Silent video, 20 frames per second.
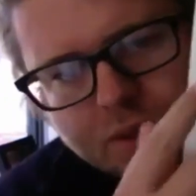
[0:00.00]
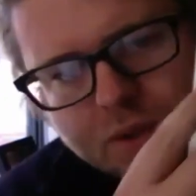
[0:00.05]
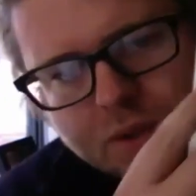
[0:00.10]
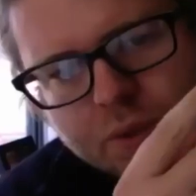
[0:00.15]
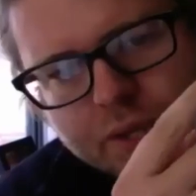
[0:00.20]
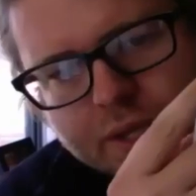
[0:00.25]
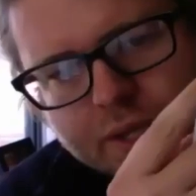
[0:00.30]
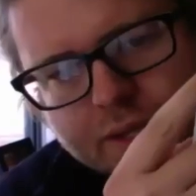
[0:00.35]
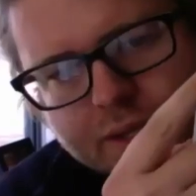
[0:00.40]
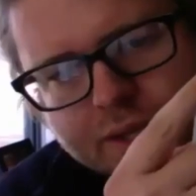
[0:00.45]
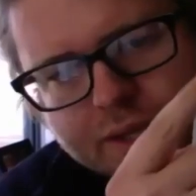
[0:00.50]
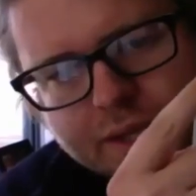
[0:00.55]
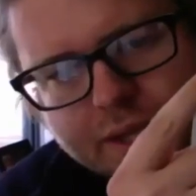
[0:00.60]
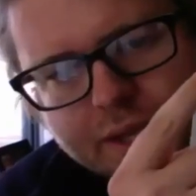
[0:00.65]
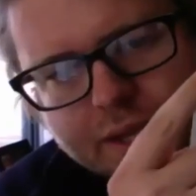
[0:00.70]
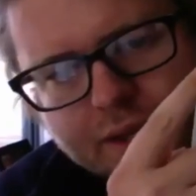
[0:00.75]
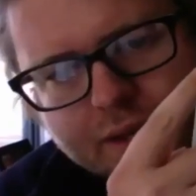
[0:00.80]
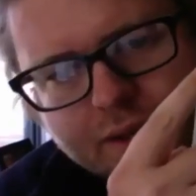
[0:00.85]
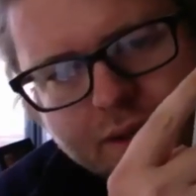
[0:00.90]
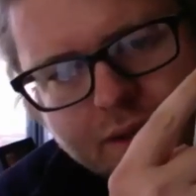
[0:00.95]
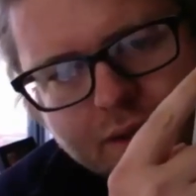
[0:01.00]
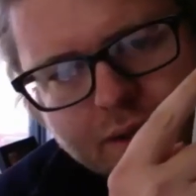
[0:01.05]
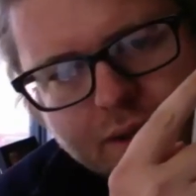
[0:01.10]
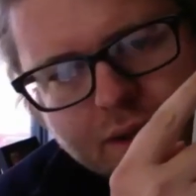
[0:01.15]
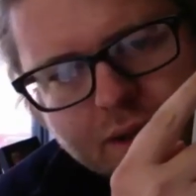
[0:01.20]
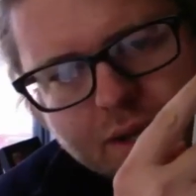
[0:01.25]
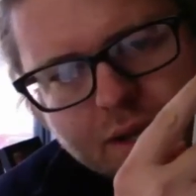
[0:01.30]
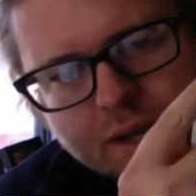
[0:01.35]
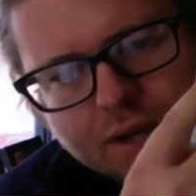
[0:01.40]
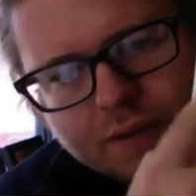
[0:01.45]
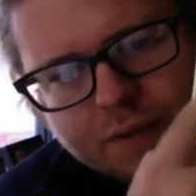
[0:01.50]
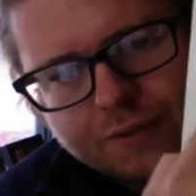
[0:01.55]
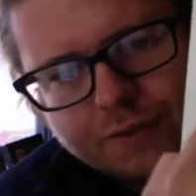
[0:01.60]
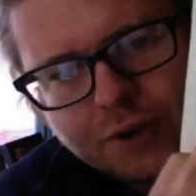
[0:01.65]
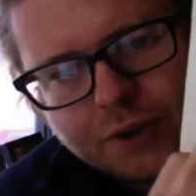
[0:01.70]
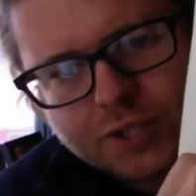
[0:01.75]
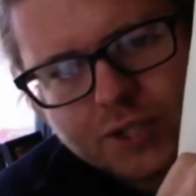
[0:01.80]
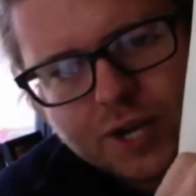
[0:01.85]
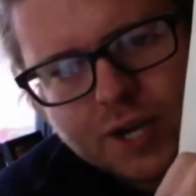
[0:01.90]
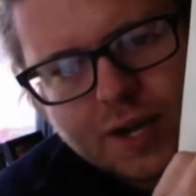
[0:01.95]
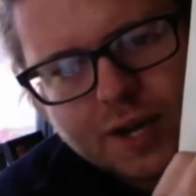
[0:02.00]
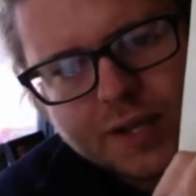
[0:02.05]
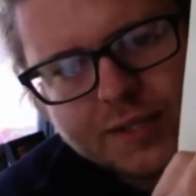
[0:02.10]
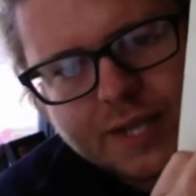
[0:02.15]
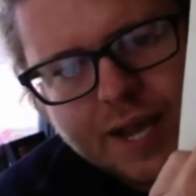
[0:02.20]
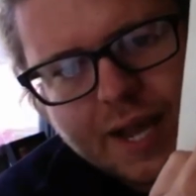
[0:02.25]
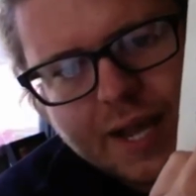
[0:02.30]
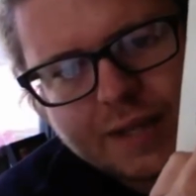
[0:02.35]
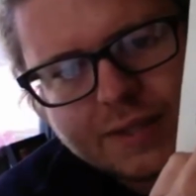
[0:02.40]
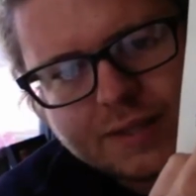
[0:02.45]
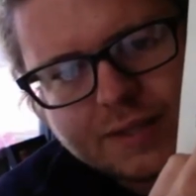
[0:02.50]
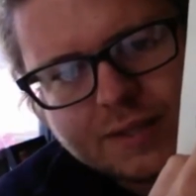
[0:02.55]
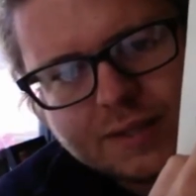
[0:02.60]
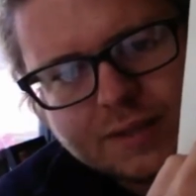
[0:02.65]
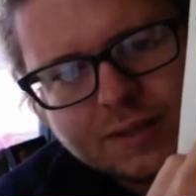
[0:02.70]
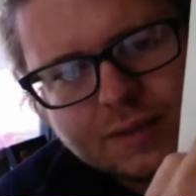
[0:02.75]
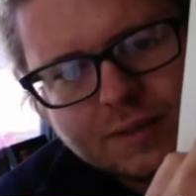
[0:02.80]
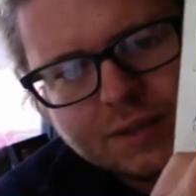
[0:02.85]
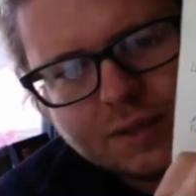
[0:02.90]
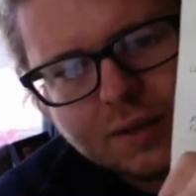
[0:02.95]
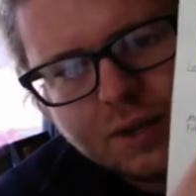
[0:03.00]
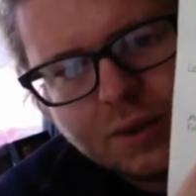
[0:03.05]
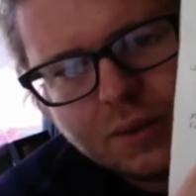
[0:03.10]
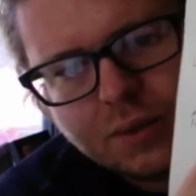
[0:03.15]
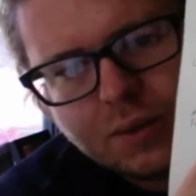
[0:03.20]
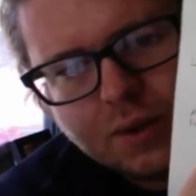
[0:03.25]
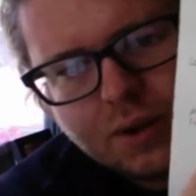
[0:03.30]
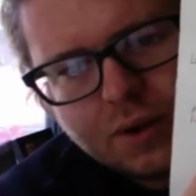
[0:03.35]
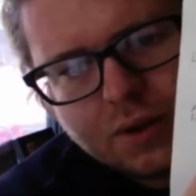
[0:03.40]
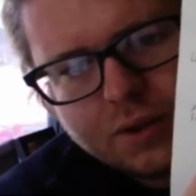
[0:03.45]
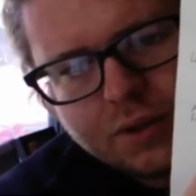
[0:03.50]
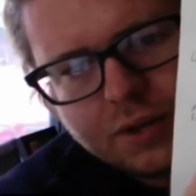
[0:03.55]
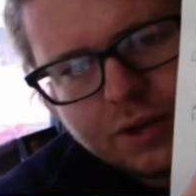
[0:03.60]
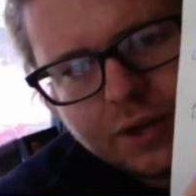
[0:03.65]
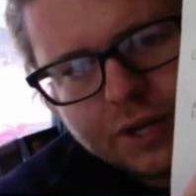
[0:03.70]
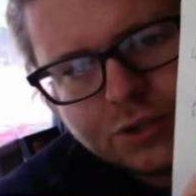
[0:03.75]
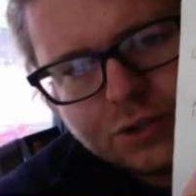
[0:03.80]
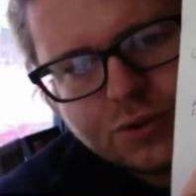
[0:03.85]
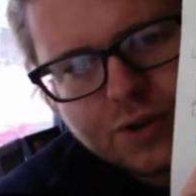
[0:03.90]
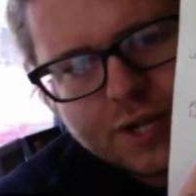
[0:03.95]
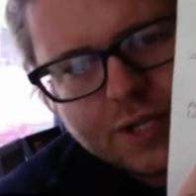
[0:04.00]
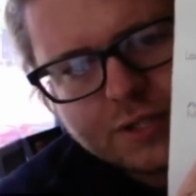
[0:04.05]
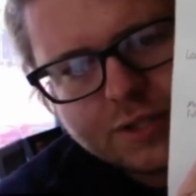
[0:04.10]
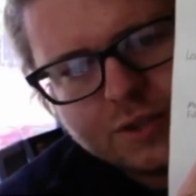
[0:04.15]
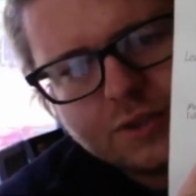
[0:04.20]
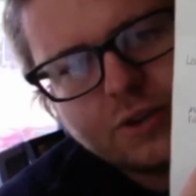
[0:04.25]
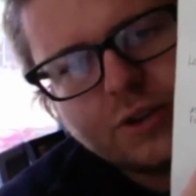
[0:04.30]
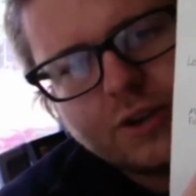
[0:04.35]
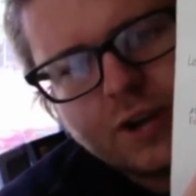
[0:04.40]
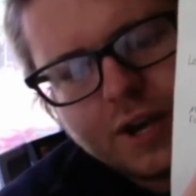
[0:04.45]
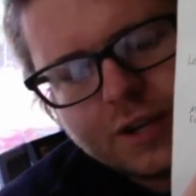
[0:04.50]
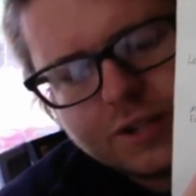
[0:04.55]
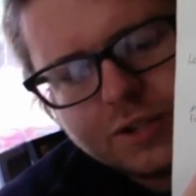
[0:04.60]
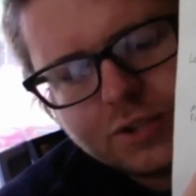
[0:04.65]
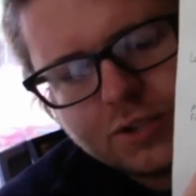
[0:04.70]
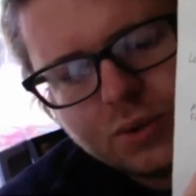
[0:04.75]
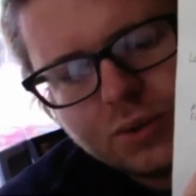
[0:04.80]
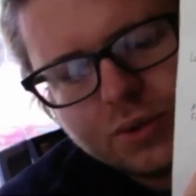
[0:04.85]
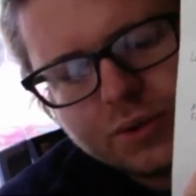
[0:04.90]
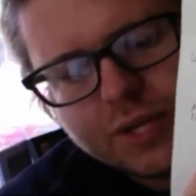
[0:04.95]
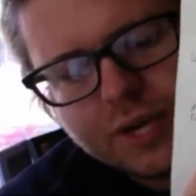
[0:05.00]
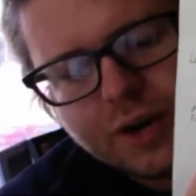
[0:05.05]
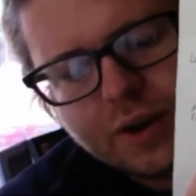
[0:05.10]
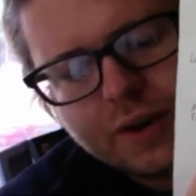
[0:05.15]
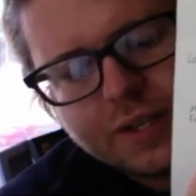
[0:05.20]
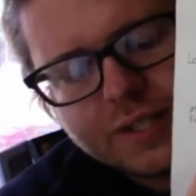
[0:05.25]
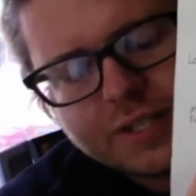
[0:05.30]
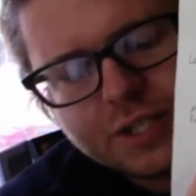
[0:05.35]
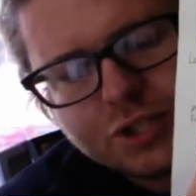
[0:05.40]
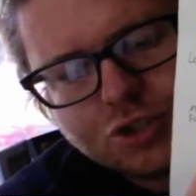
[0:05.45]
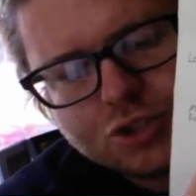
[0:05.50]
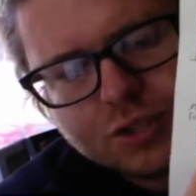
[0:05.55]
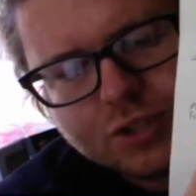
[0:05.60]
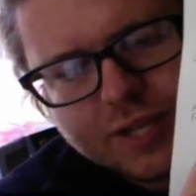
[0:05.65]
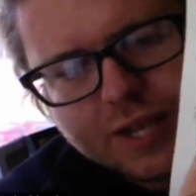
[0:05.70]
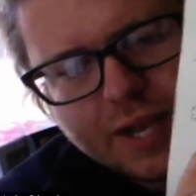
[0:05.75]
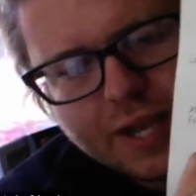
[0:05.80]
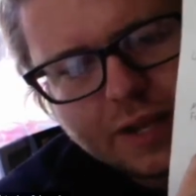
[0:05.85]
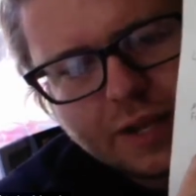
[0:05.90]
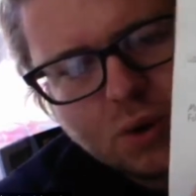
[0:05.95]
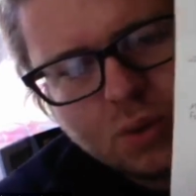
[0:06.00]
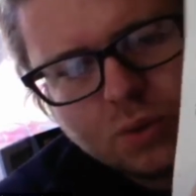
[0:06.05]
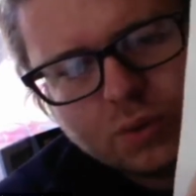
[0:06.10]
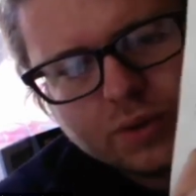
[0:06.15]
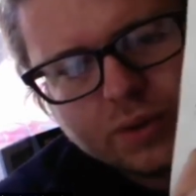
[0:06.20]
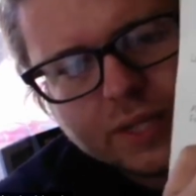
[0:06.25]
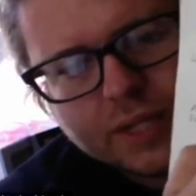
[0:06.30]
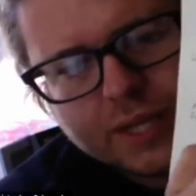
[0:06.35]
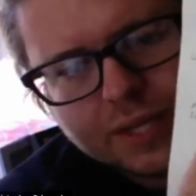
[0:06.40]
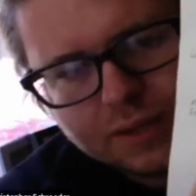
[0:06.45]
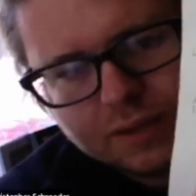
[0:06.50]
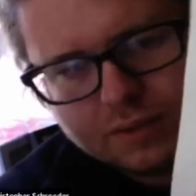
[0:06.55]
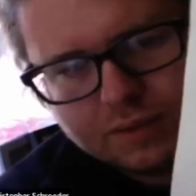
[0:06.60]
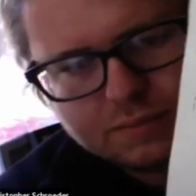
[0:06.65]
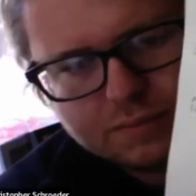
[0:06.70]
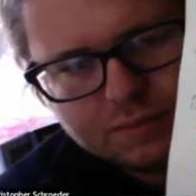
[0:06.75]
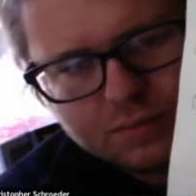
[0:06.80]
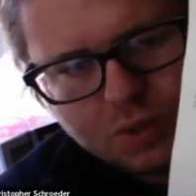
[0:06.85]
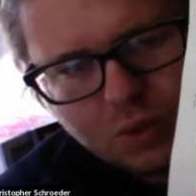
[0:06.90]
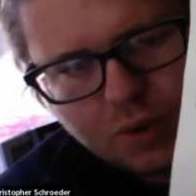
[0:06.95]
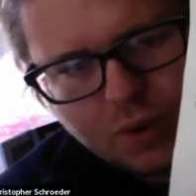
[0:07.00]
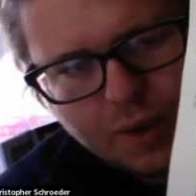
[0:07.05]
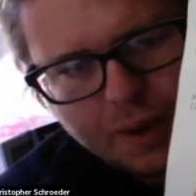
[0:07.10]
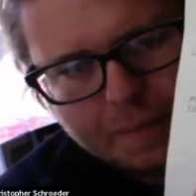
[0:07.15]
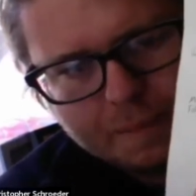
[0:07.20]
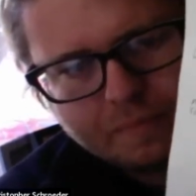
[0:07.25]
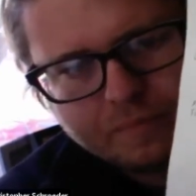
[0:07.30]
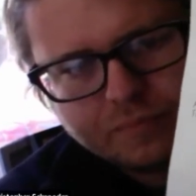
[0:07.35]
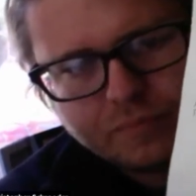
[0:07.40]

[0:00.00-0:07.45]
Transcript: We get the lead, first contact, they're interested, they're not sold. They are essentially a cold lead. Okay.